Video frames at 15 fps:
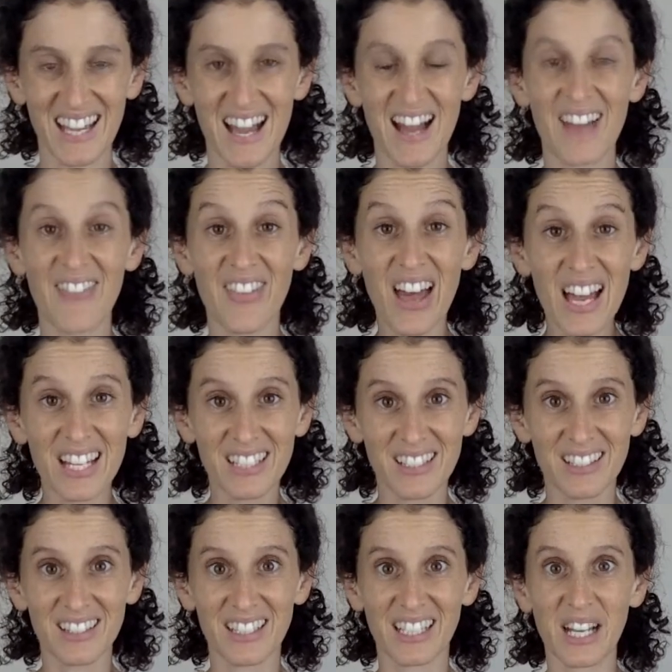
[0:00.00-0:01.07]
And
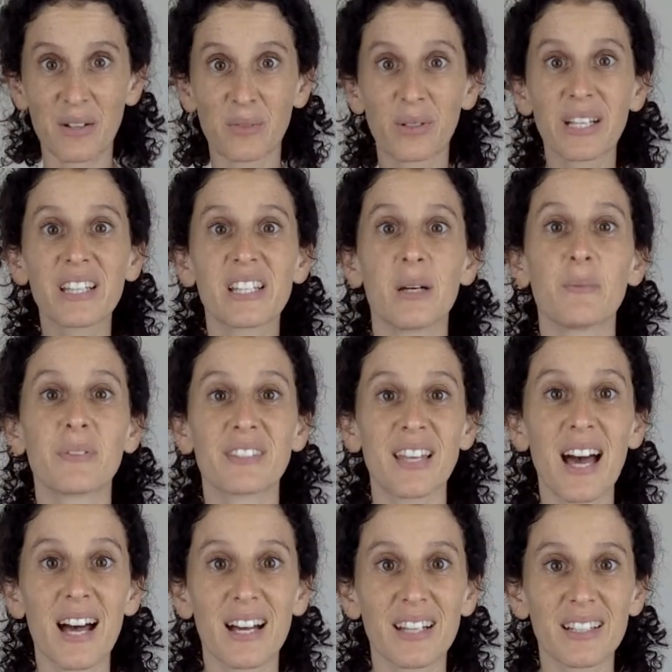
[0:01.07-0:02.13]
then they get really
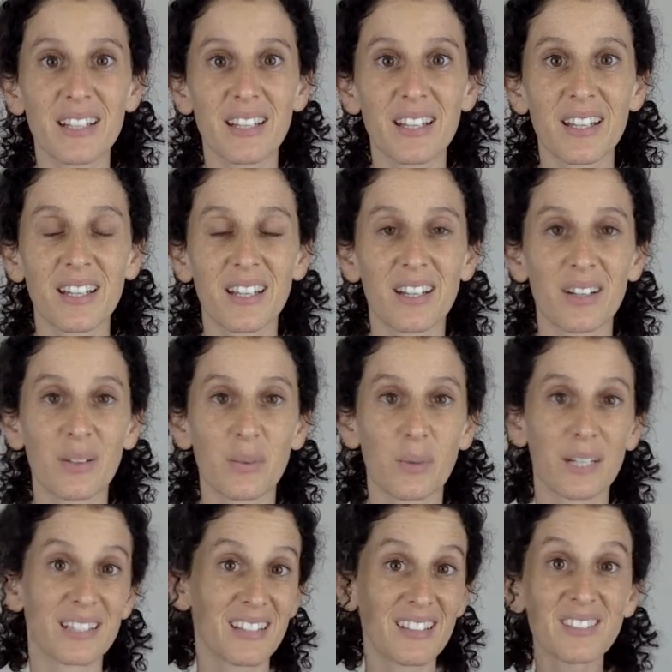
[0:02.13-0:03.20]
upset
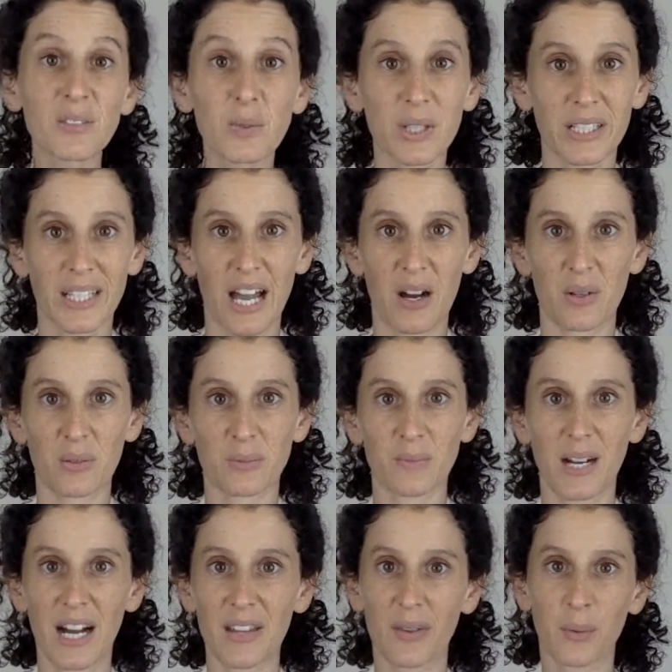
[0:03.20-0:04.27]
when it doesn't work out,
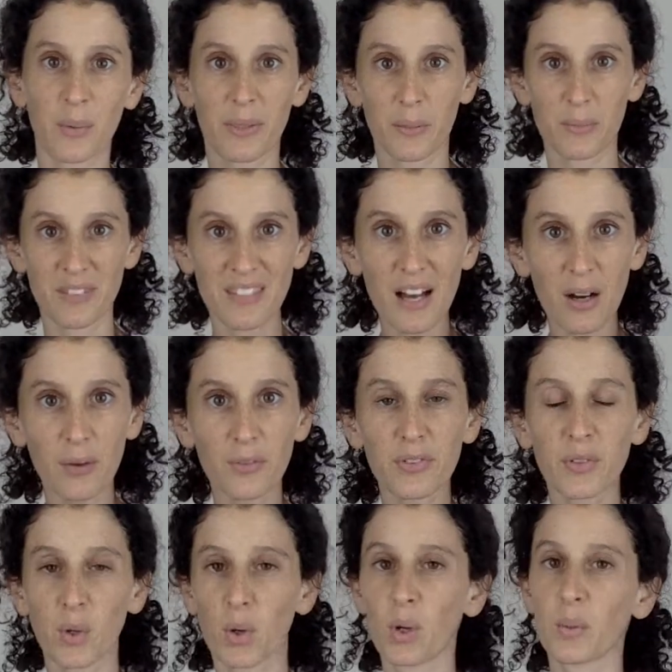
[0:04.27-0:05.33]
either with
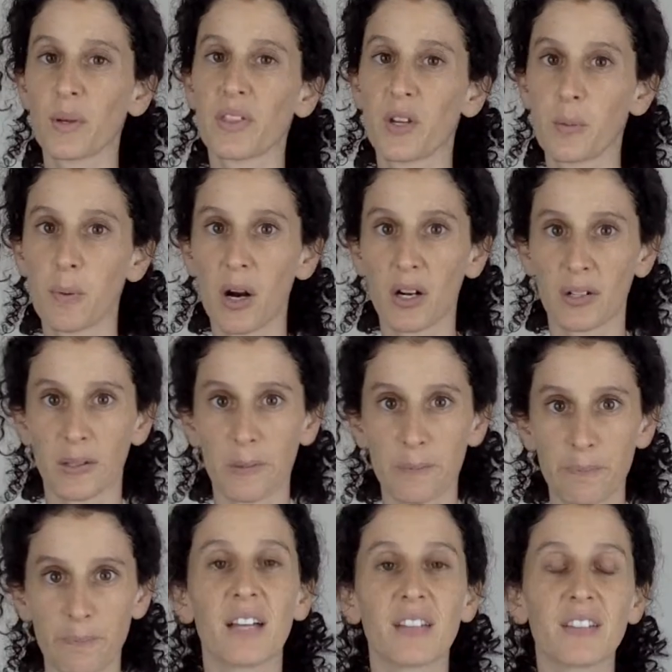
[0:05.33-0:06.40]
themselves or with their partner.
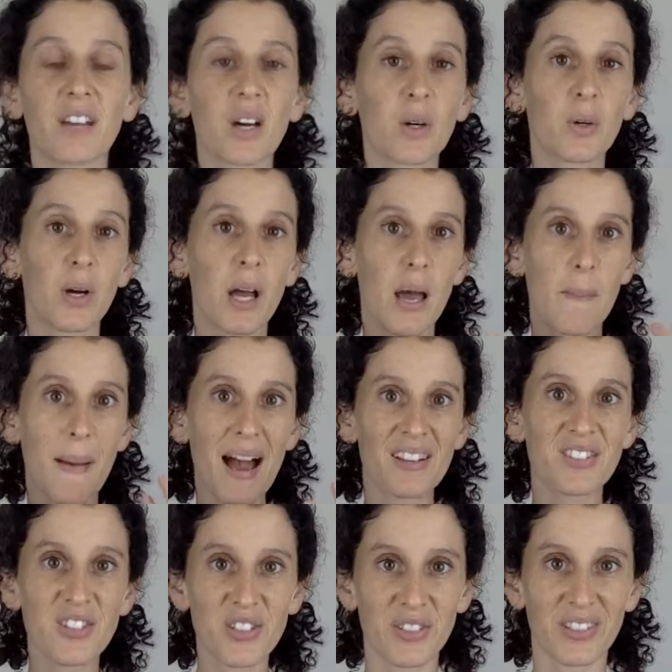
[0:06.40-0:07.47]
So
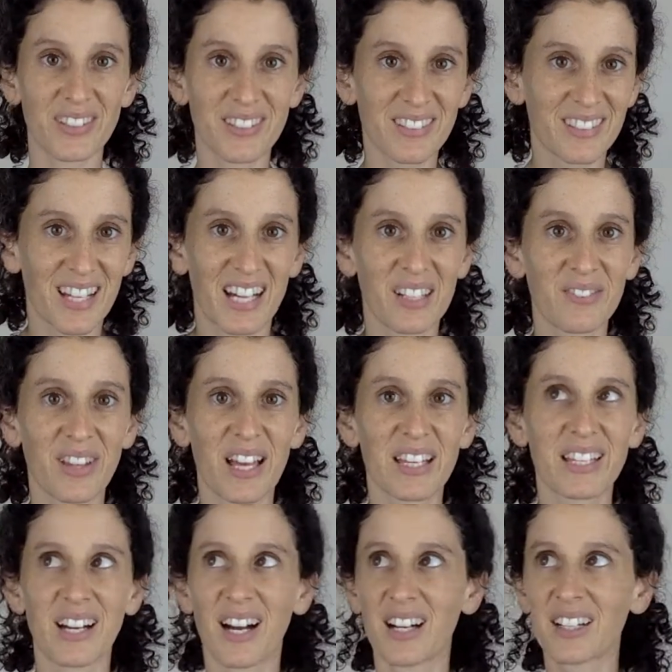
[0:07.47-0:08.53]
imagine this is kind of
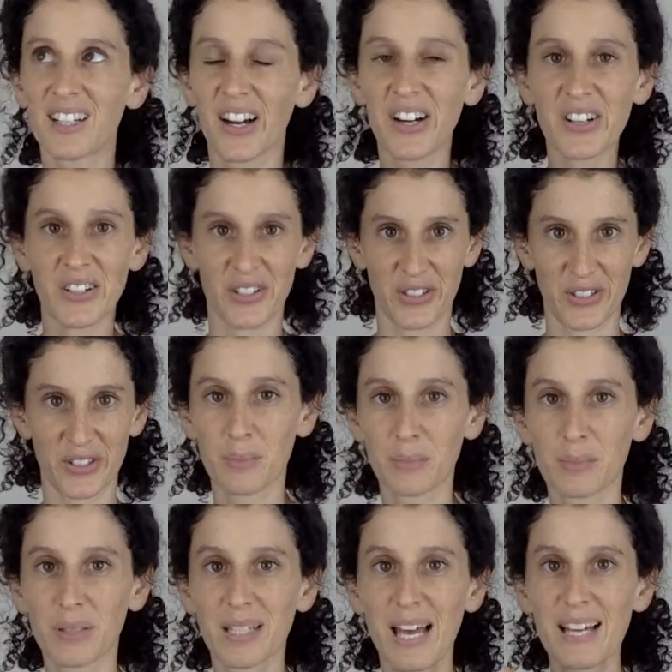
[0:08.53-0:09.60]
like a gardener
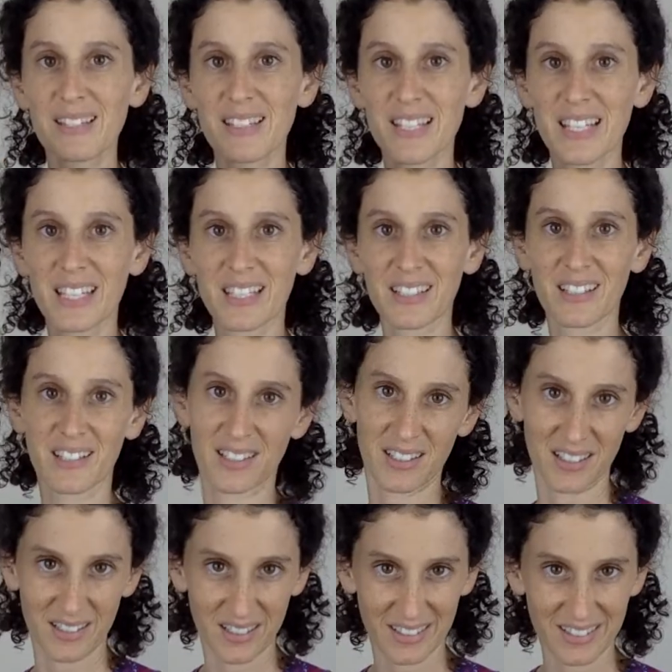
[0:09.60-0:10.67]
planting
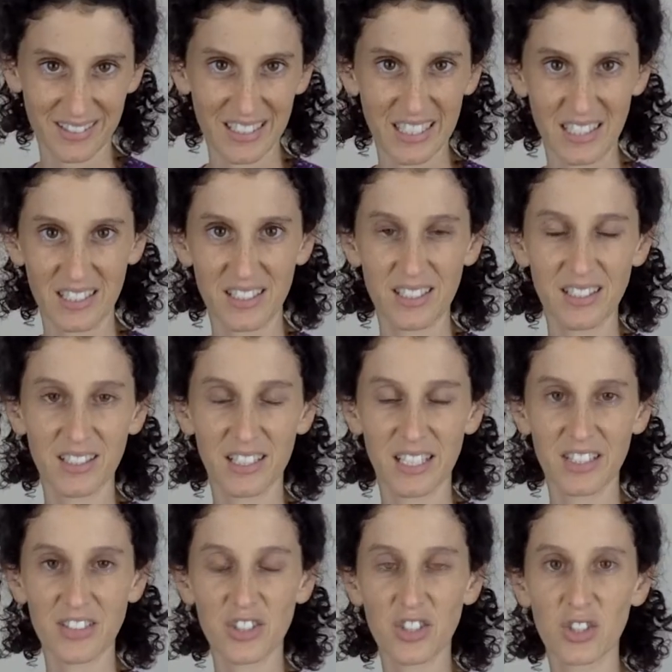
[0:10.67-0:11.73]
a seed
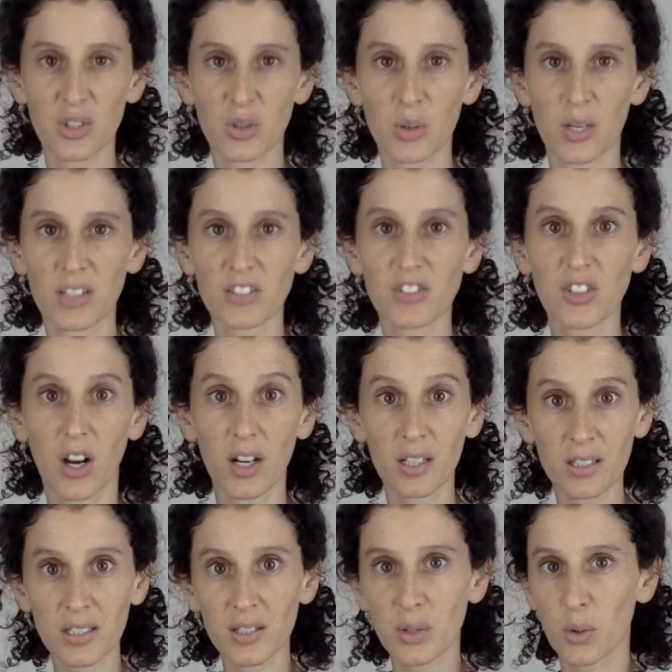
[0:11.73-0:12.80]
into a
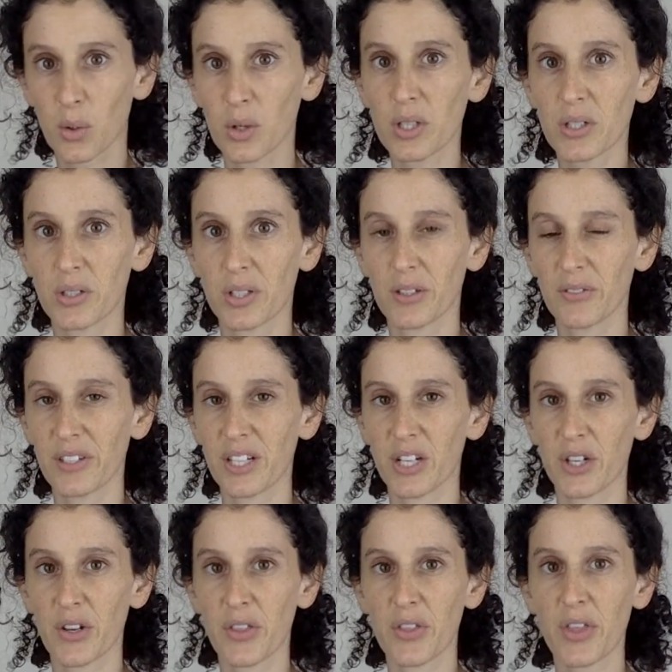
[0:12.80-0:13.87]
dark corner of the
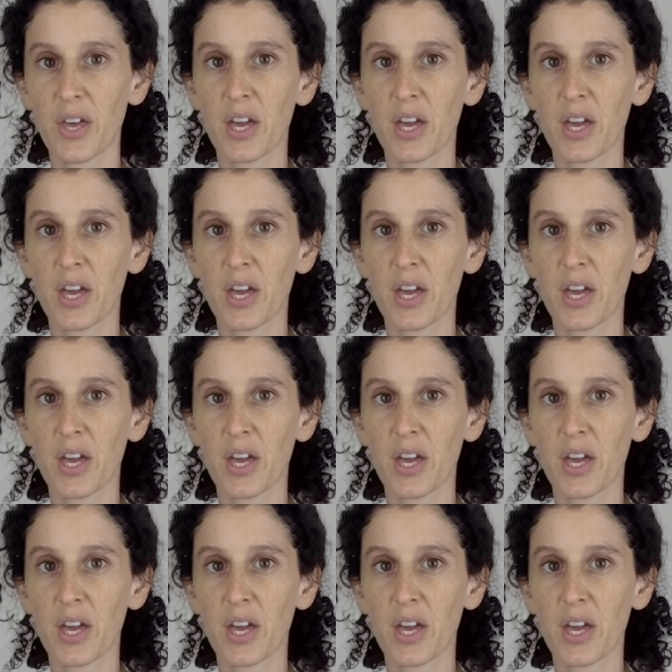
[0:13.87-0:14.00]
earth,